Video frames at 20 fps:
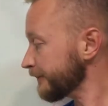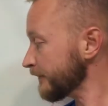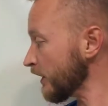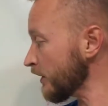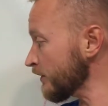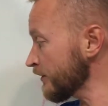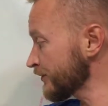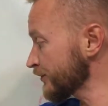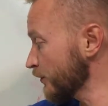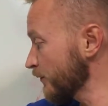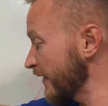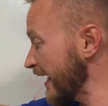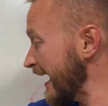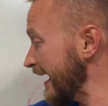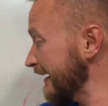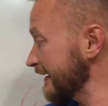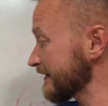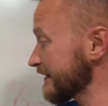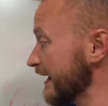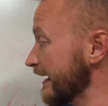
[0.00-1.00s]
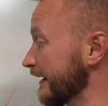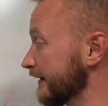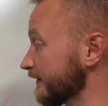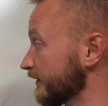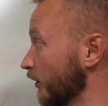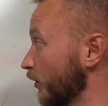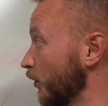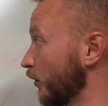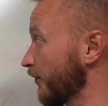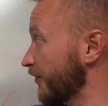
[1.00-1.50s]
So that is like
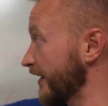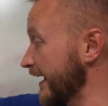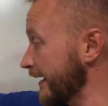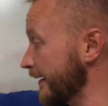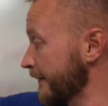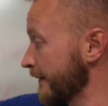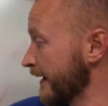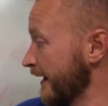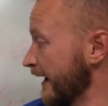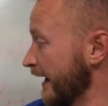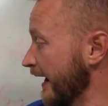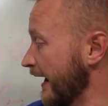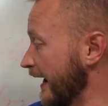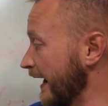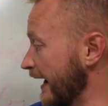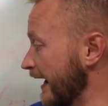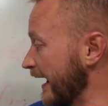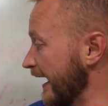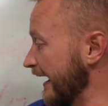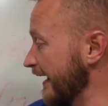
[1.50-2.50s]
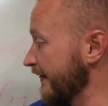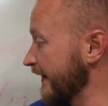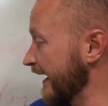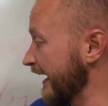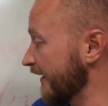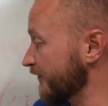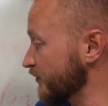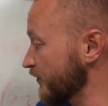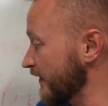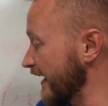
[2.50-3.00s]
the whole thing. And then
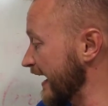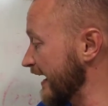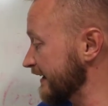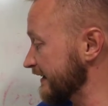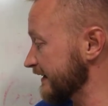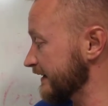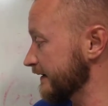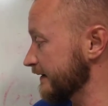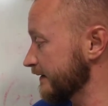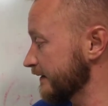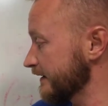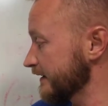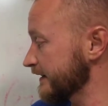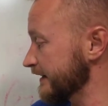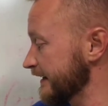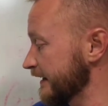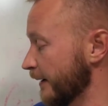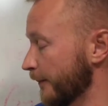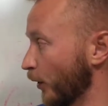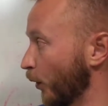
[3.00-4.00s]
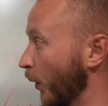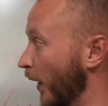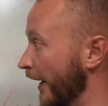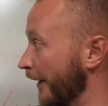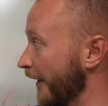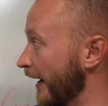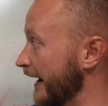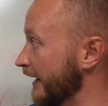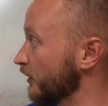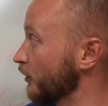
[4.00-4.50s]
after that, see number 1,
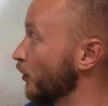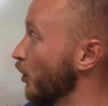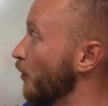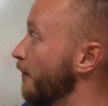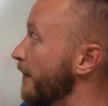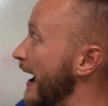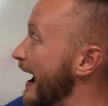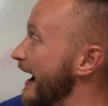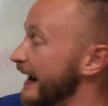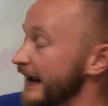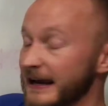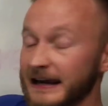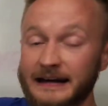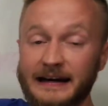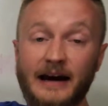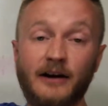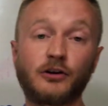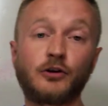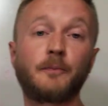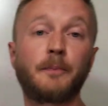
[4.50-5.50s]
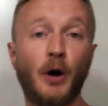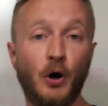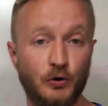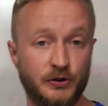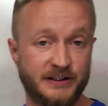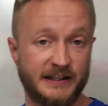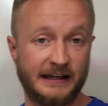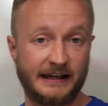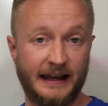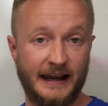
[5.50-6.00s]
right? You go back and now you
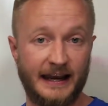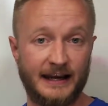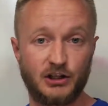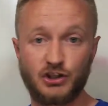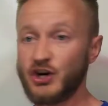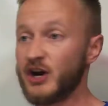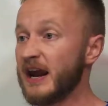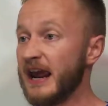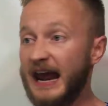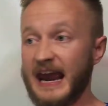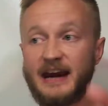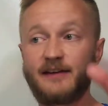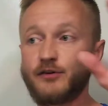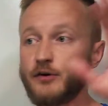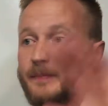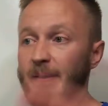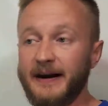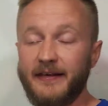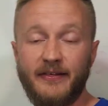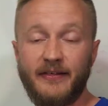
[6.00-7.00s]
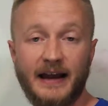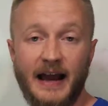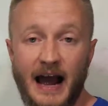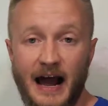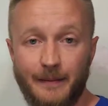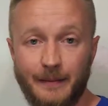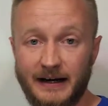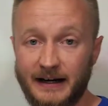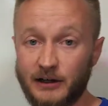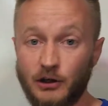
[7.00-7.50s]
post-engage. Everybody that
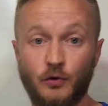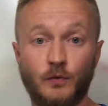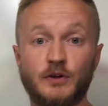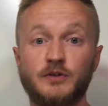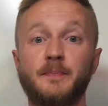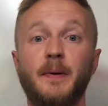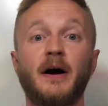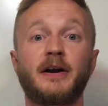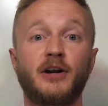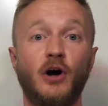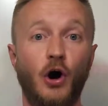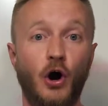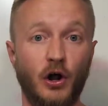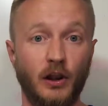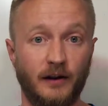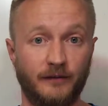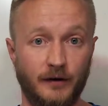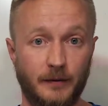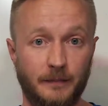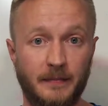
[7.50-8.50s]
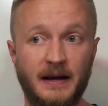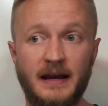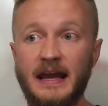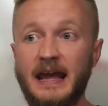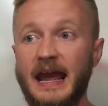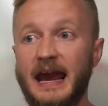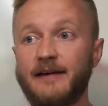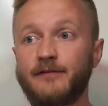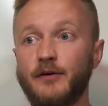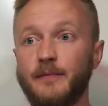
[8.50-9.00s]
commented, you respond to all of them.
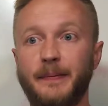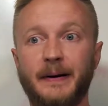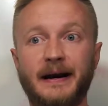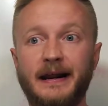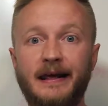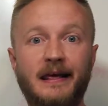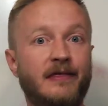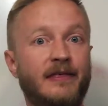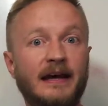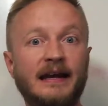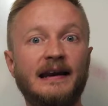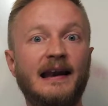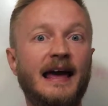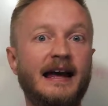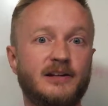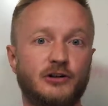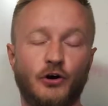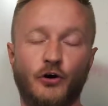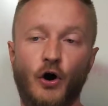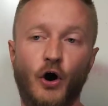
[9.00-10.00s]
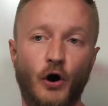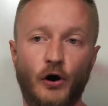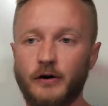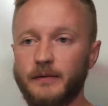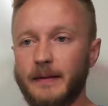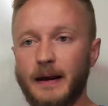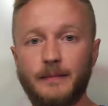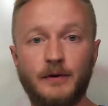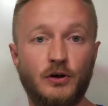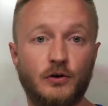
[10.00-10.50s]
Everybody that liked or heart,
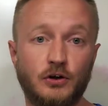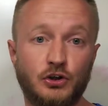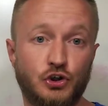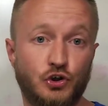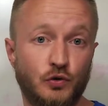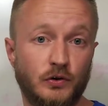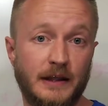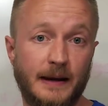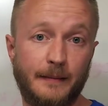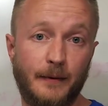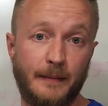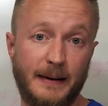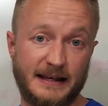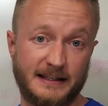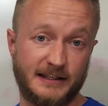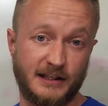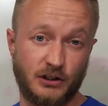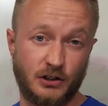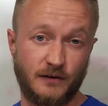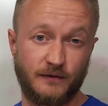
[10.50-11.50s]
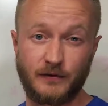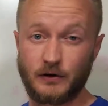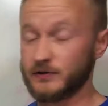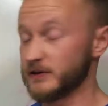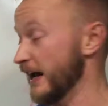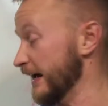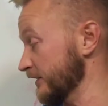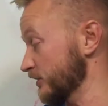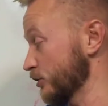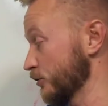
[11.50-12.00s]
maybe you could shoot them a message if there's
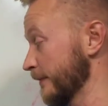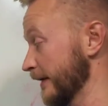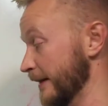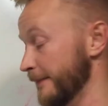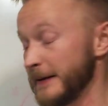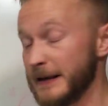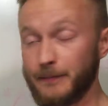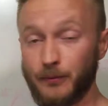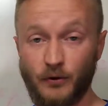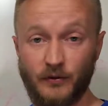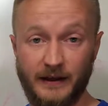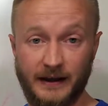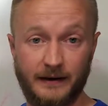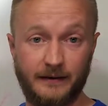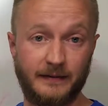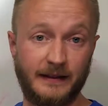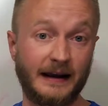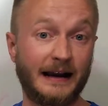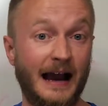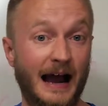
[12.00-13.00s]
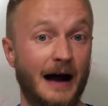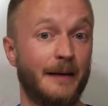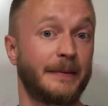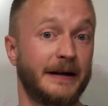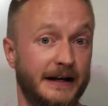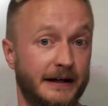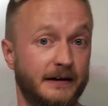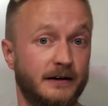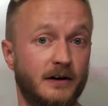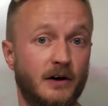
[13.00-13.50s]
not too many people that
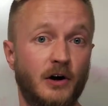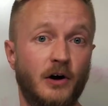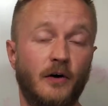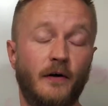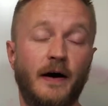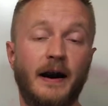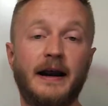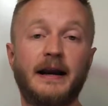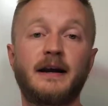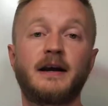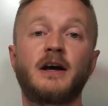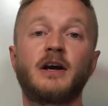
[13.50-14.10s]
commented, right?